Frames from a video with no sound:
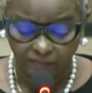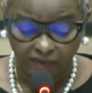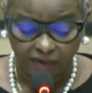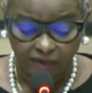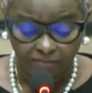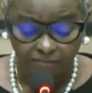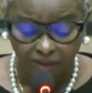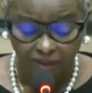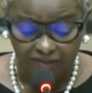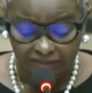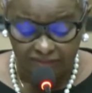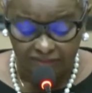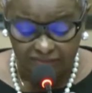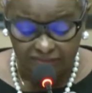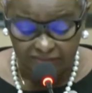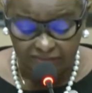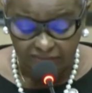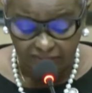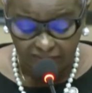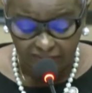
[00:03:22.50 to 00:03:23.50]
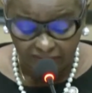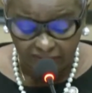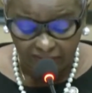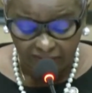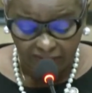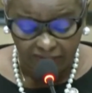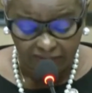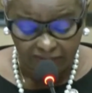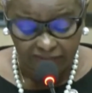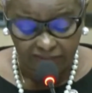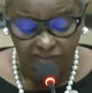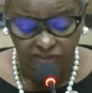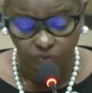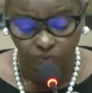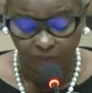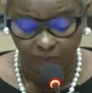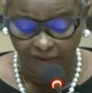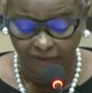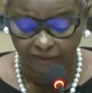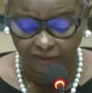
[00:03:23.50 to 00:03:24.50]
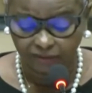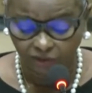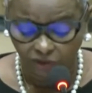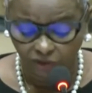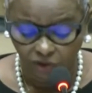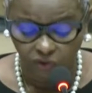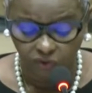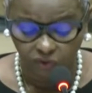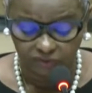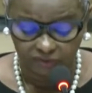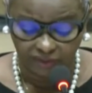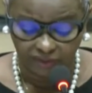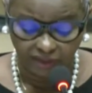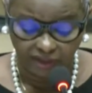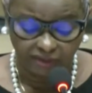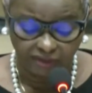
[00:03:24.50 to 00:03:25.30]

But it is well known